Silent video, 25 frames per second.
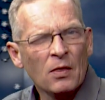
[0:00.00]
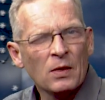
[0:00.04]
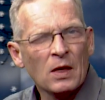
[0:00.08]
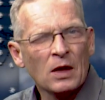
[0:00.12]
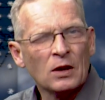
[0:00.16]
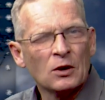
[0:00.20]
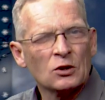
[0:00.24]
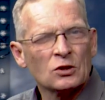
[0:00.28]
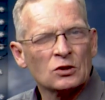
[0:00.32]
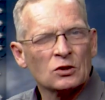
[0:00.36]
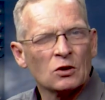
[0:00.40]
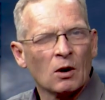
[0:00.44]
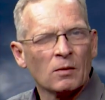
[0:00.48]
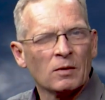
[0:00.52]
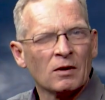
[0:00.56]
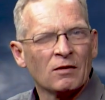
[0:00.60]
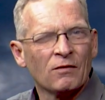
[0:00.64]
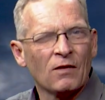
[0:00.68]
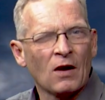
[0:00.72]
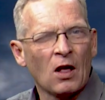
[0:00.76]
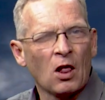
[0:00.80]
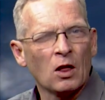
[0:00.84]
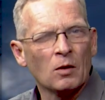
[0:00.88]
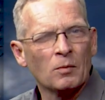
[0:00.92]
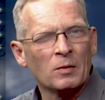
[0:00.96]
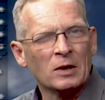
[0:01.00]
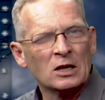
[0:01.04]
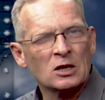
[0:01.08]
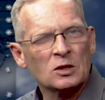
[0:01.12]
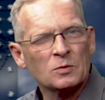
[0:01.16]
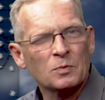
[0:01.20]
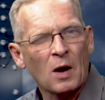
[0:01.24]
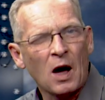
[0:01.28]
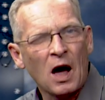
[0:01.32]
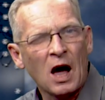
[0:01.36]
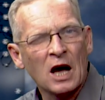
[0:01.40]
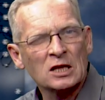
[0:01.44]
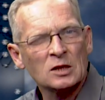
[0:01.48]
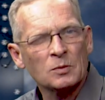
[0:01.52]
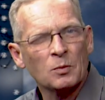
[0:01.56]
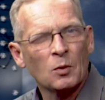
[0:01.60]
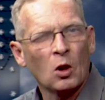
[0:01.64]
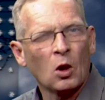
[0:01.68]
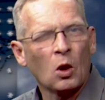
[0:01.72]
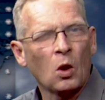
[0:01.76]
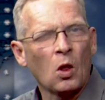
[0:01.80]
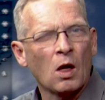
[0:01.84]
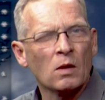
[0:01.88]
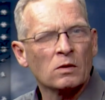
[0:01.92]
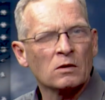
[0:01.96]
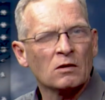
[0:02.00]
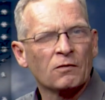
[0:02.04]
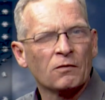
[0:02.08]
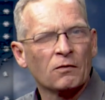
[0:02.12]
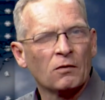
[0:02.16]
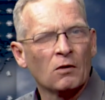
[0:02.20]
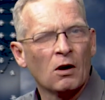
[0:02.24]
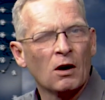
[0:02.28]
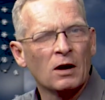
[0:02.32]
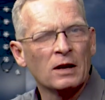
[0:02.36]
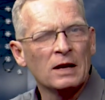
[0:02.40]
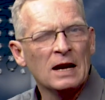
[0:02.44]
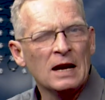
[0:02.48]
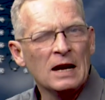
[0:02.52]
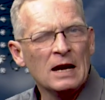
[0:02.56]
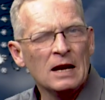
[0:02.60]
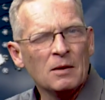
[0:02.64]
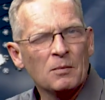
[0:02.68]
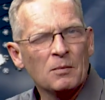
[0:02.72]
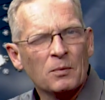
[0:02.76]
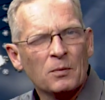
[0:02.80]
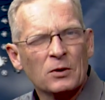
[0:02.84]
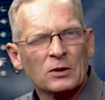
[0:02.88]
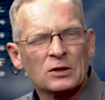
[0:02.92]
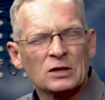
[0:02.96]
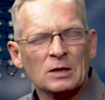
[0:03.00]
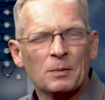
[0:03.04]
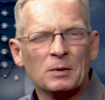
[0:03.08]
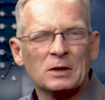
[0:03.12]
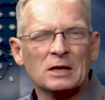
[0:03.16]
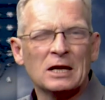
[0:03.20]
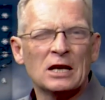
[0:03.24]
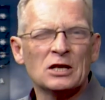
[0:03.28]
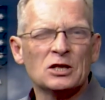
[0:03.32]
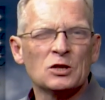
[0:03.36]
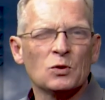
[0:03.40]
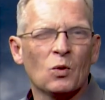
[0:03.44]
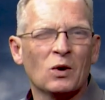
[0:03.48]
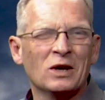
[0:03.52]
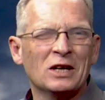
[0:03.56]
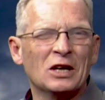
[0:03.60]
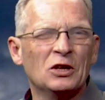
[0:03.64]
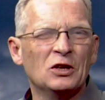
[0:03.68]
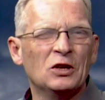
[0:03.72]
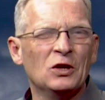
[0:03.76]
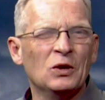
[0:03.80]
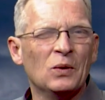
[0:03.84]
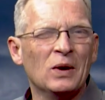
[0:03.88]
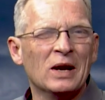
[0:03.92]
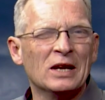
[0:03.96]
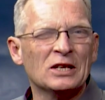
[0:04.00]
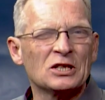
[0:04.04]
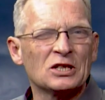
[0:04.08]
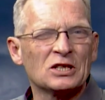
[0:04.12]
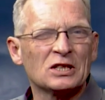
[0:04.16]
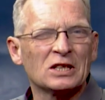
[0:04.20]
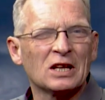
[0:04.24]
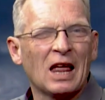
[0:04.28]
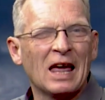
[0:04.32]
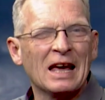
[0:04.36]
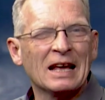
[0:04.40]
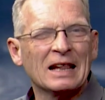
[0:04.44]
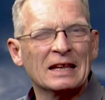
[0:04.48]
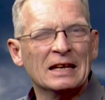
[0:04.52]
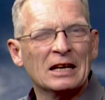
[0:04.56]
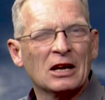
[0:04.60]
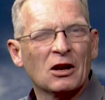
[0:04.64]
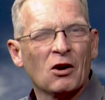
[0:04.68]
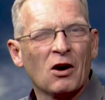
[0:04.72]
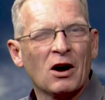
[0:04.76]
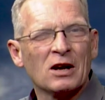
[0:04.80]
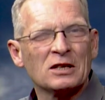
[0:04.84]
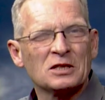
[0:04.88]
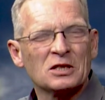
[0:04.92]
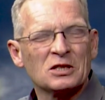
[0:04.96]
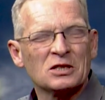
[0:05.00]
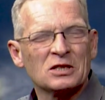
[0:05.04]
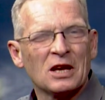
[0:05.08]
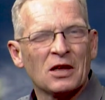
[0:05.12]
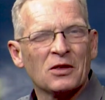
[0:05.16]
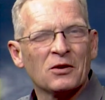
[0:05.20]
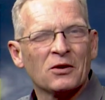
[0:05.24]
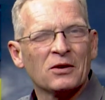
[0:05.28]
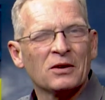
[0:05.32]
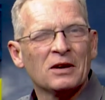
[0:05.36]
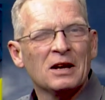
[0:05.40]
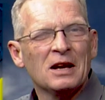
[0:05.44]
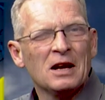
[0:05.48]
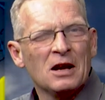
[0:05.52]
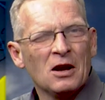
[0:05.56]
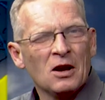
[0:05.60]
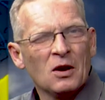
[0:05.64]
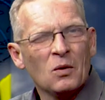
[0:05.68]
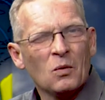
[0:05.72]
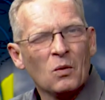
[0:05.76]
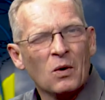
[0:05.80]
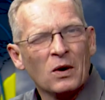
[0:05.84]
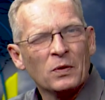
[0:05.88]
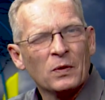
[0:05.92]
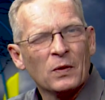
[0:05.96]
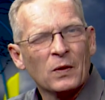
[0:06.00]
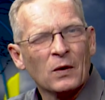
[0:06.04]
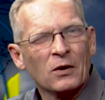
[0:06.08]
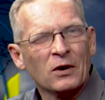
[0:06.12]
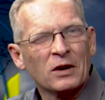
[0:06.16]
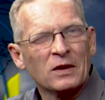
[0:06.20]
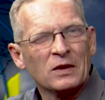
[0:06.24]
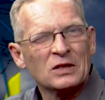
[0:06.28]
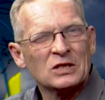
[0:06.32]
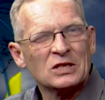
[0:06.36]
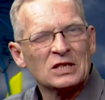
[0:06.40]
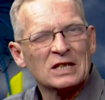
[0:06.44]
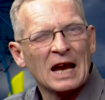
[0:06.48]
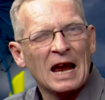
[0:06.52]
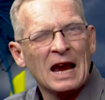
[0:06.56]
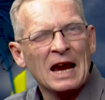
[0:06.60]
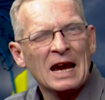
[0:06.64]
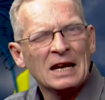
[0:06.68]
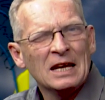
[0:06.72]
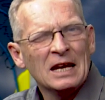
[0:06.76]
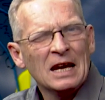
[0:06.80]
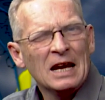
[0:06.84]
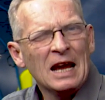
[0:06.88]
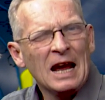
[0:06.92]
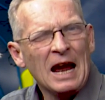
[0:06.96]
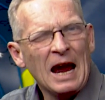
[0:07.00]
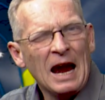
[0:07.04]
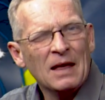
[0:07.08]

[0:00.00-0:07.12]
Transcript: Thunderstorm development is possible along the front precipitation one to two inches likely across the southern one third of the state.